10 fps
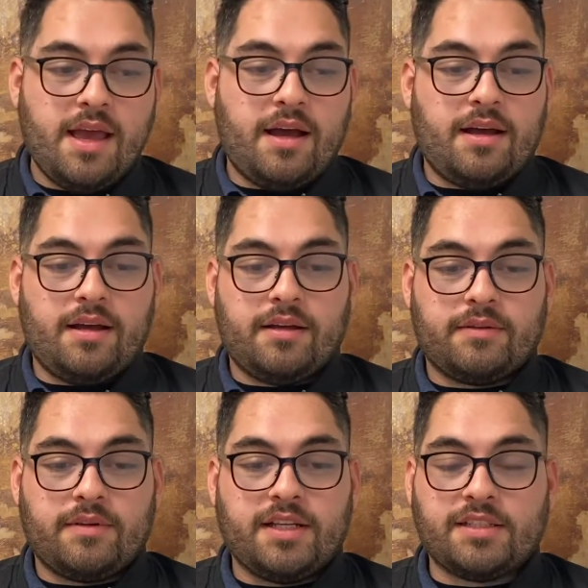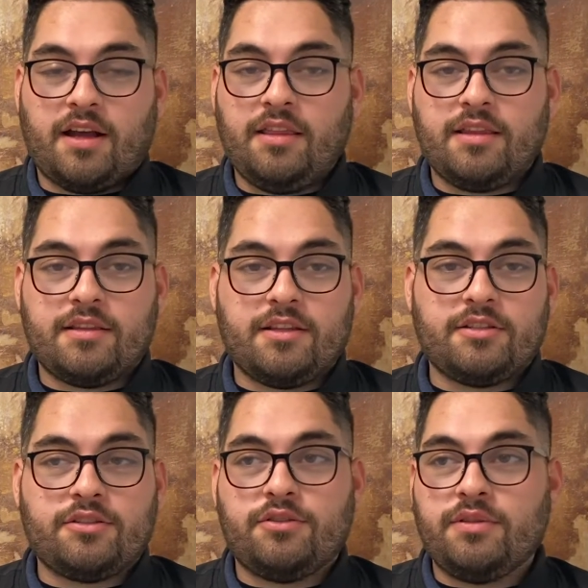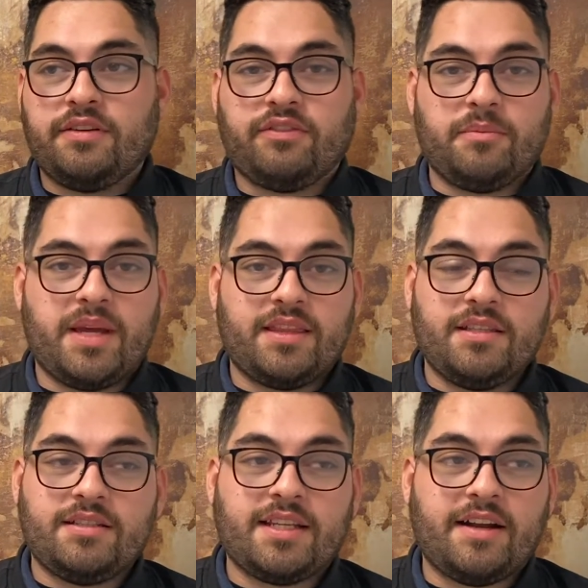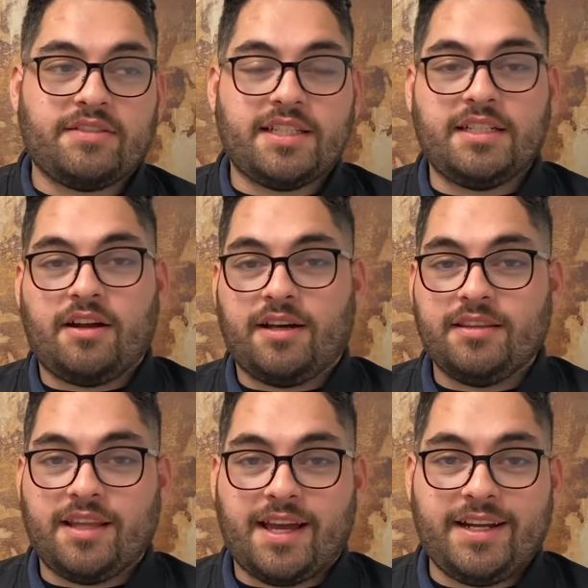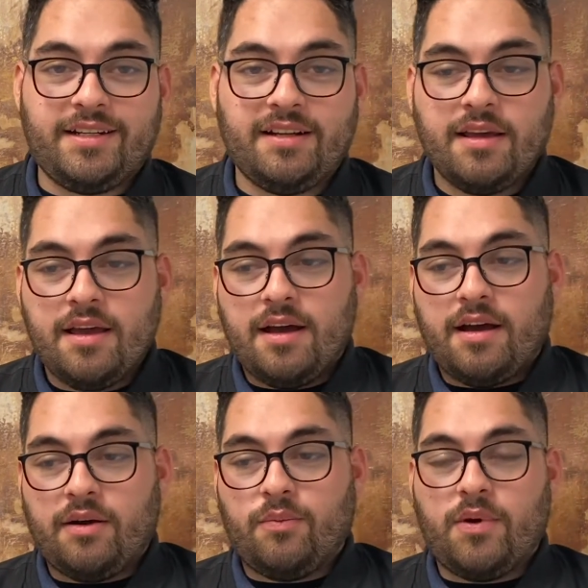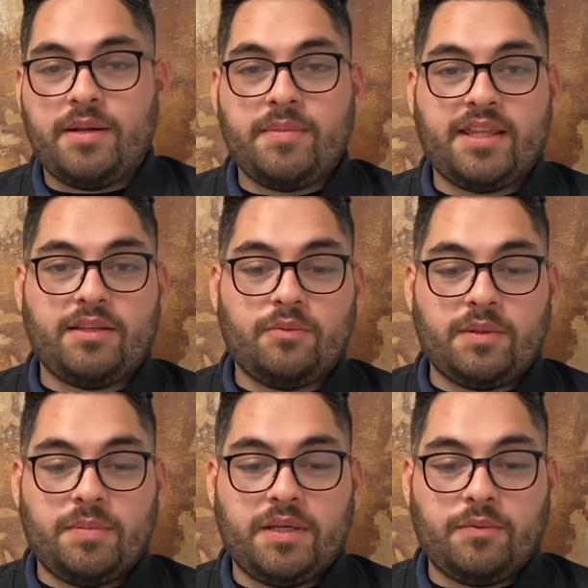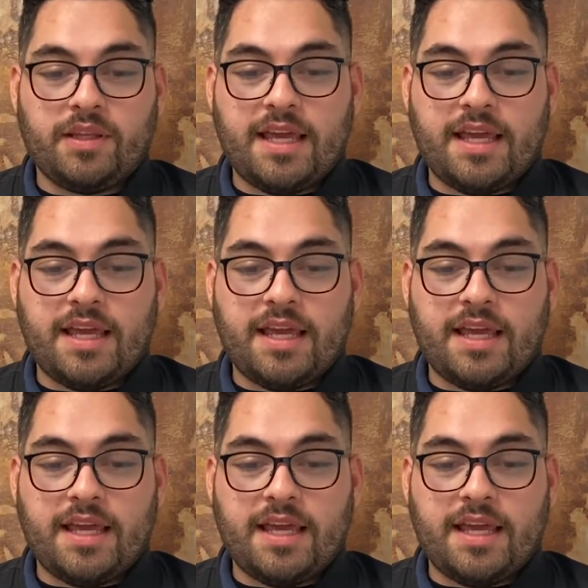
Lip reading: because there's two different methods that I've seen online. One method would be where they